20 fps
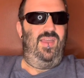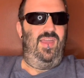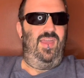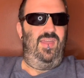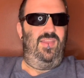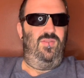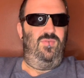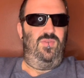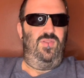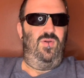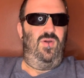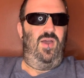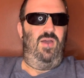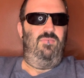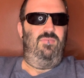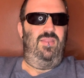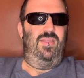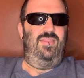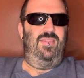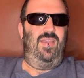I don't know how
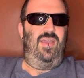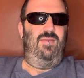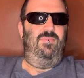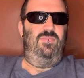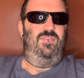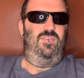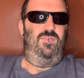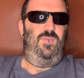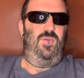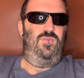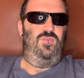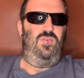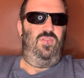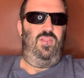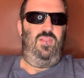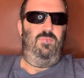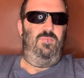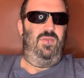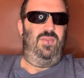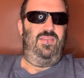many times the Special
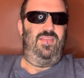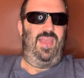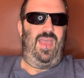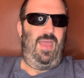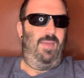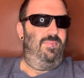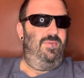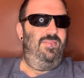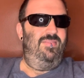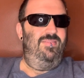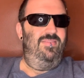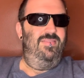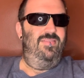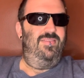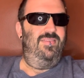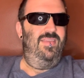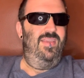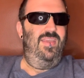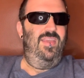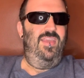Olympics happens,